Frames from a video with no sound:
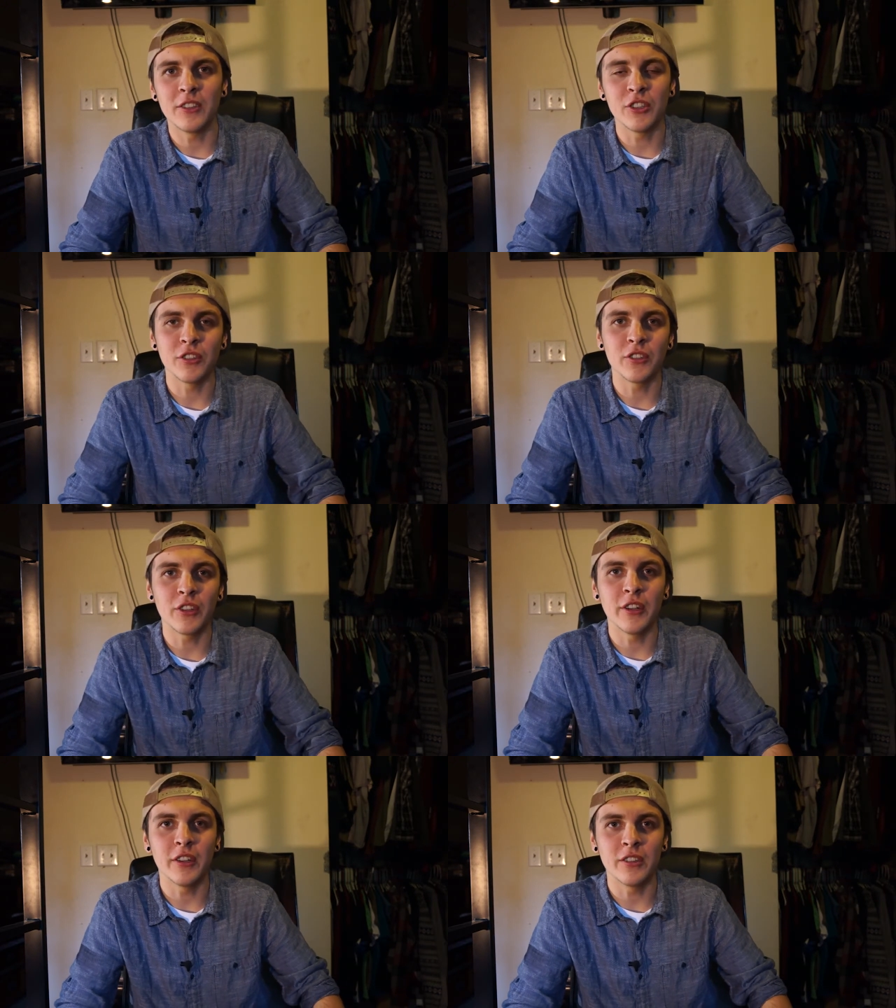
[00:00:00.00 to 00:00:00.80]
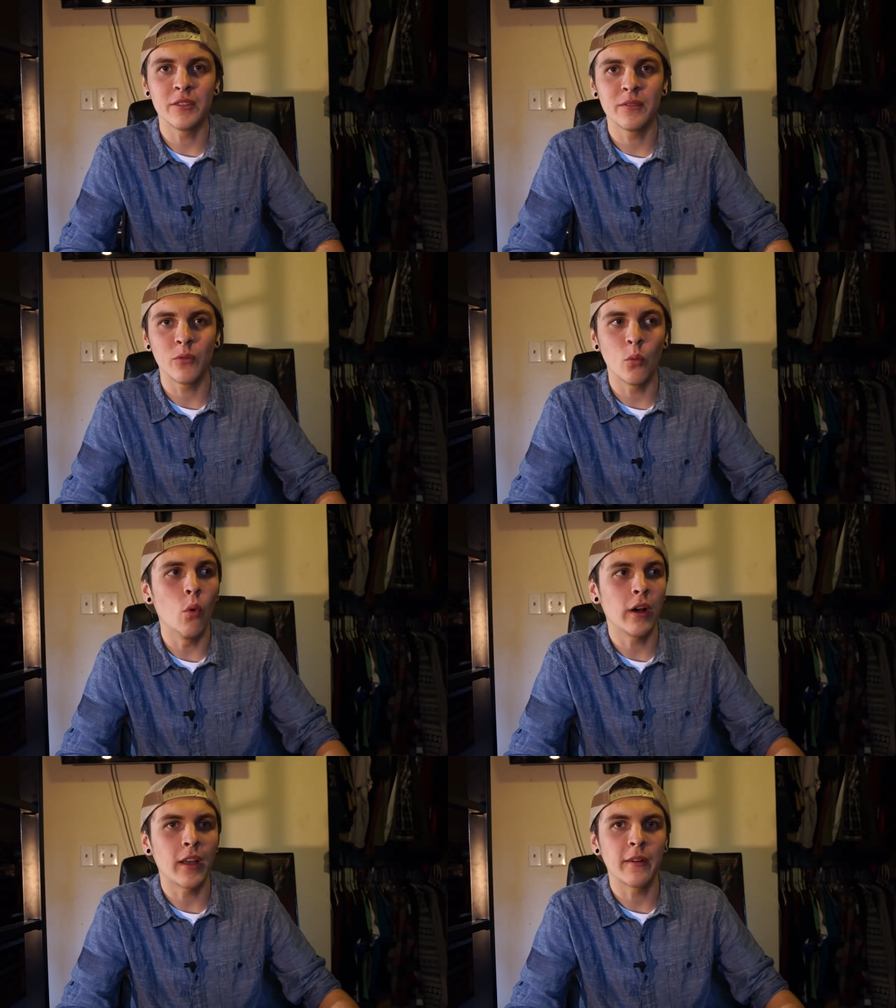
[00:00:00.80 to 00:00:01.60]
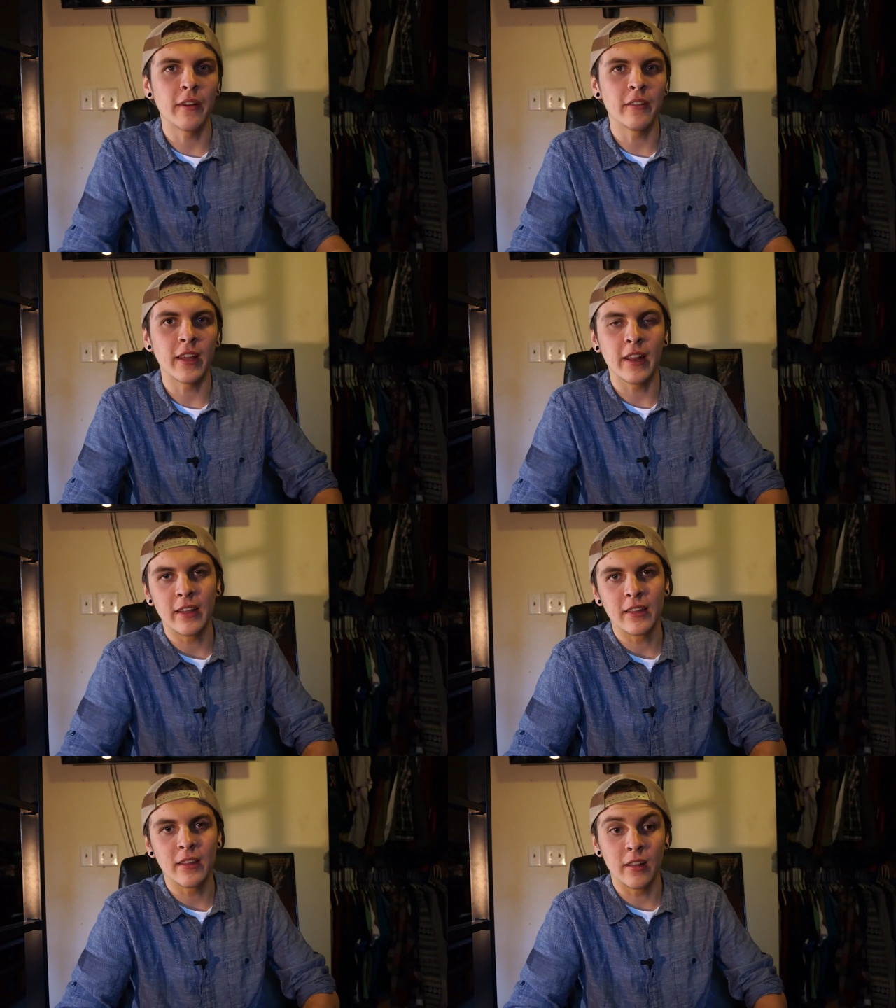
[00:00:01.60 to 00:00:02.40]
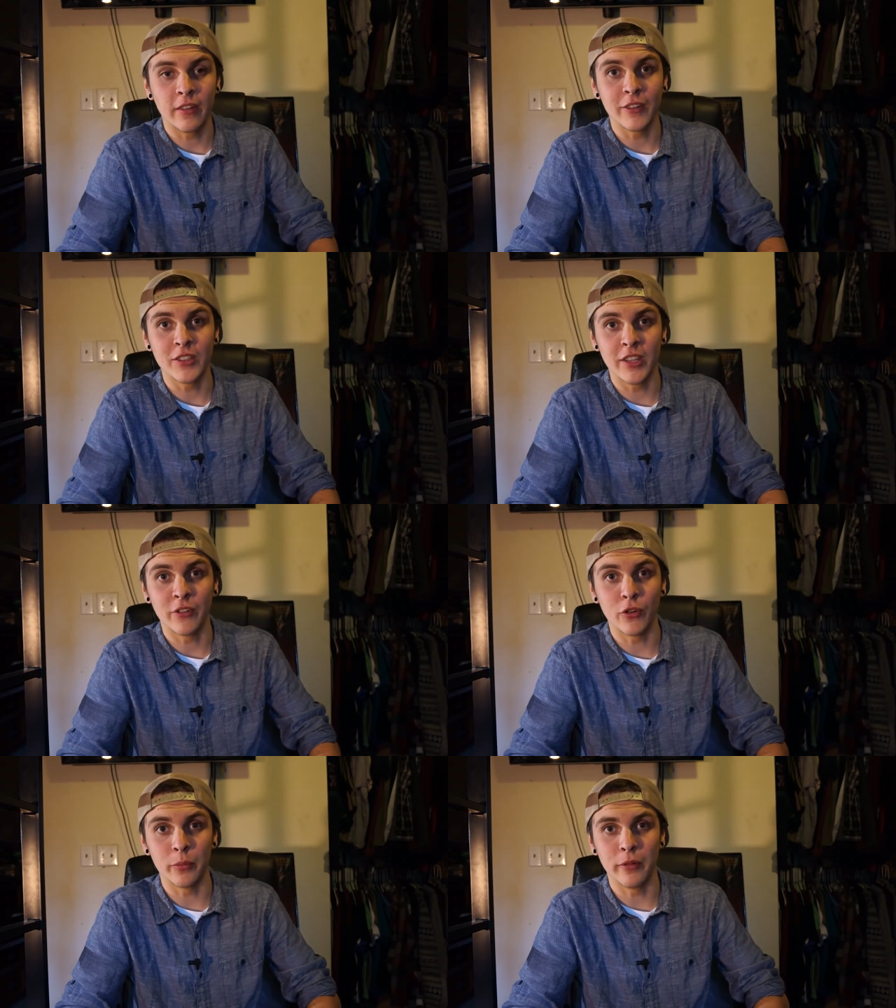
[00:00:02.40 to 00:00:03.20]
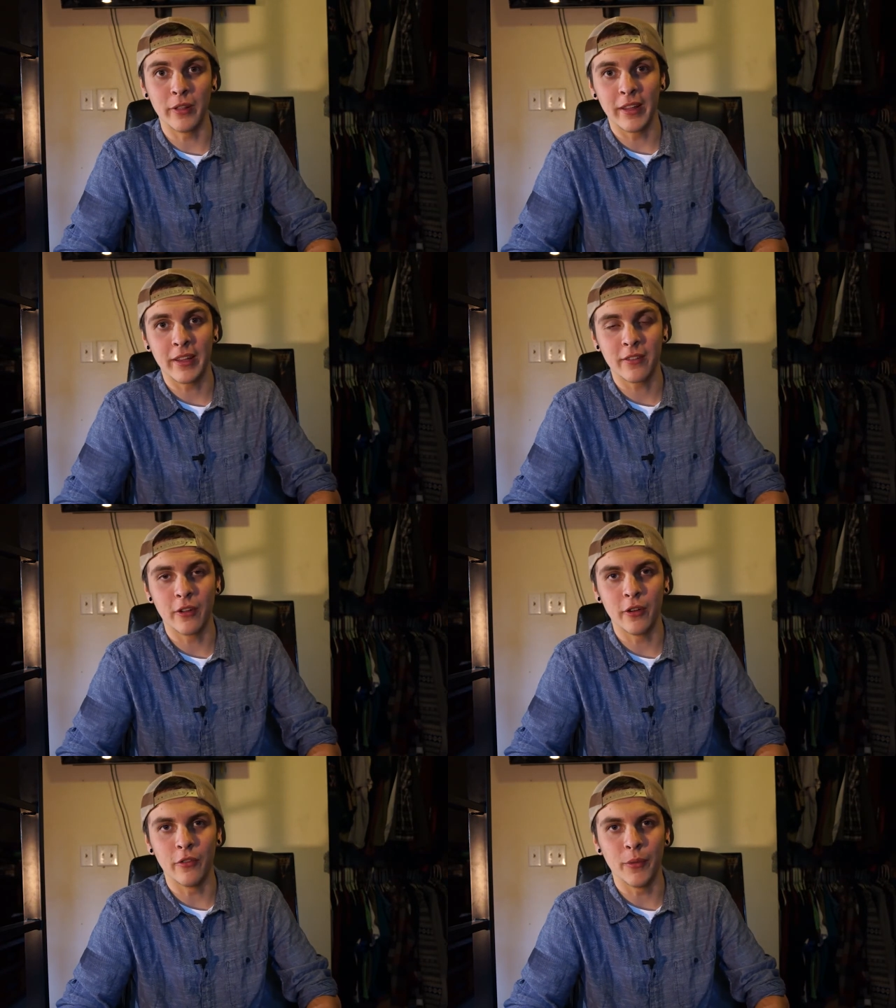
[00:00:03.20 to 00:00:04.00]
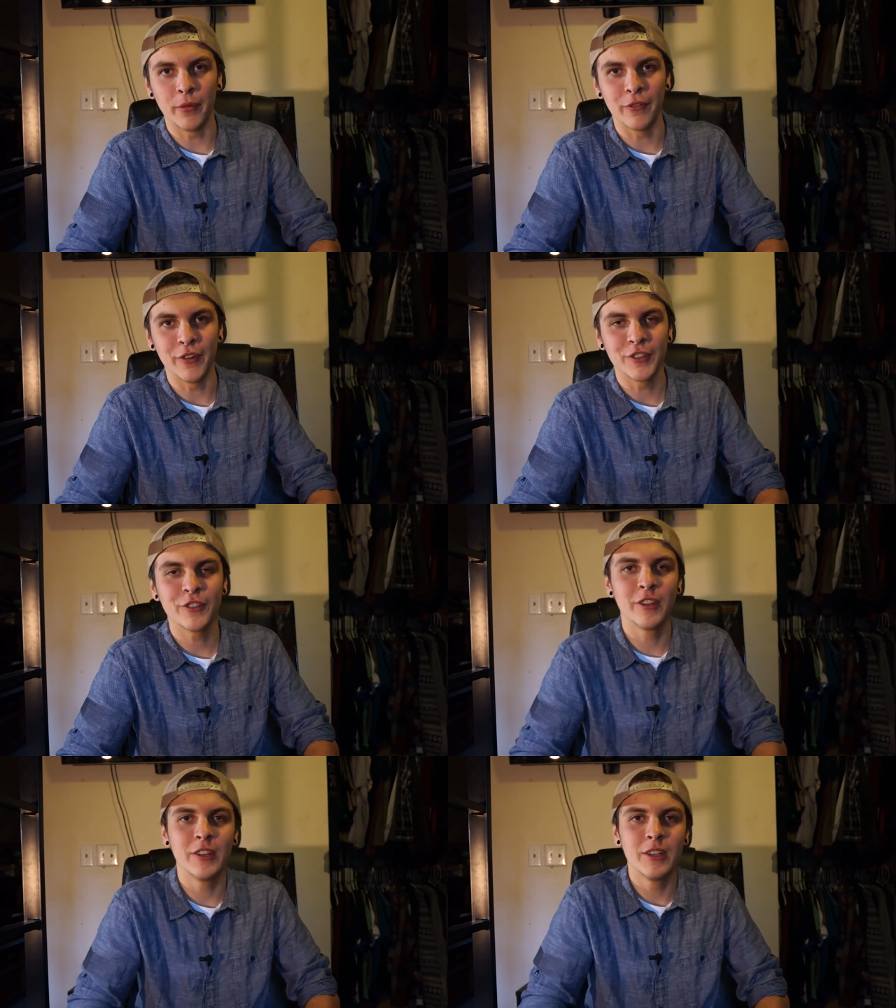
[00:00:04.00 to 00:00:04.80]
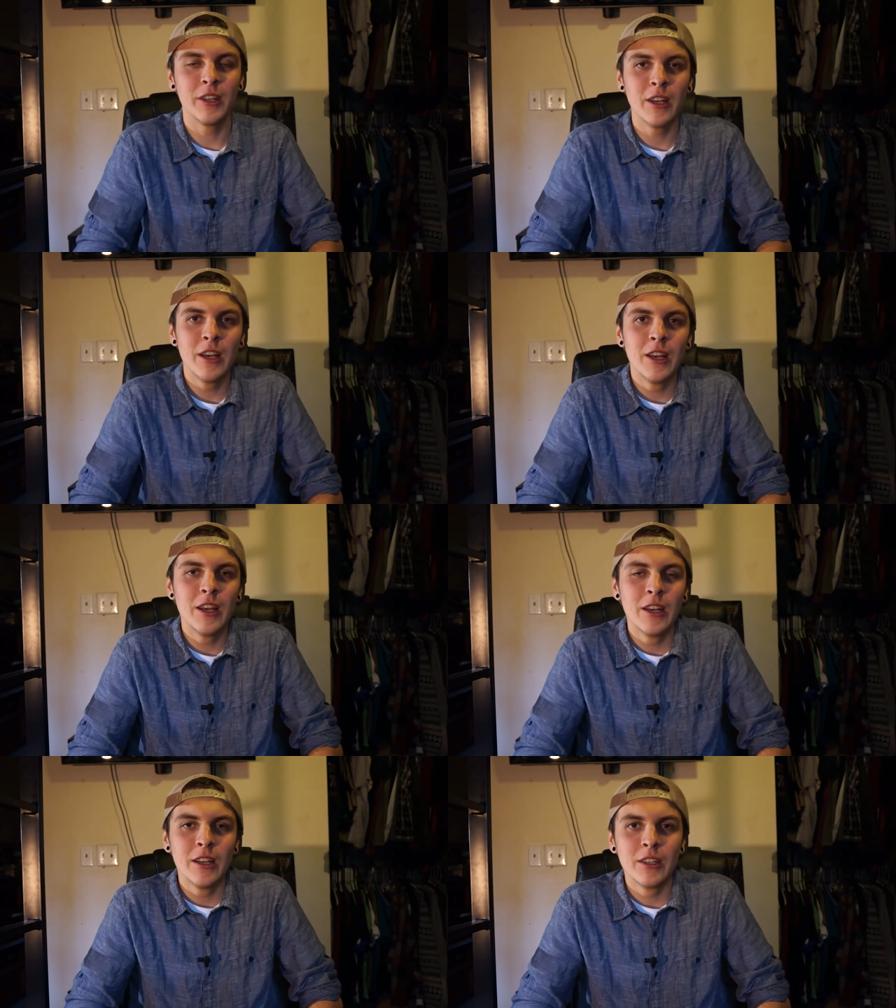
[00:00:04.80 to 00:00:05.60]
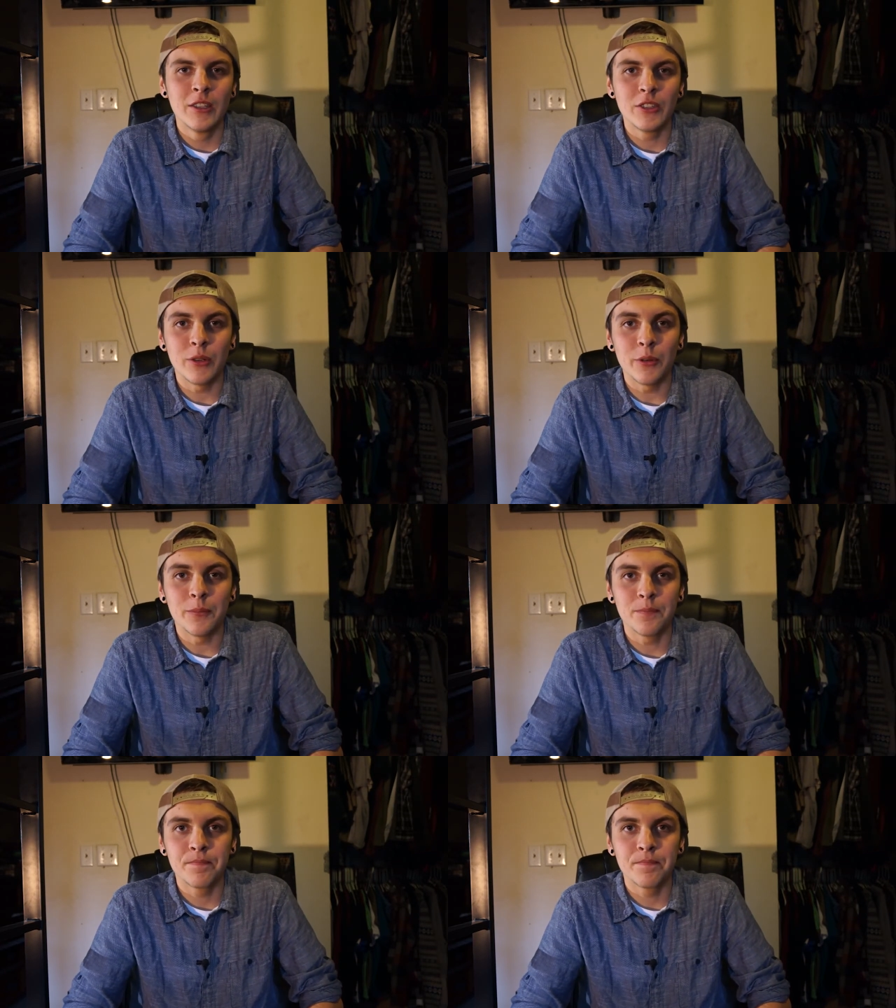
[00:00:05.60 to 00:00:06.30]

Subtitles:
It's just as good as walking around and getting it, and it's on sale normally, like, on November 1st. So,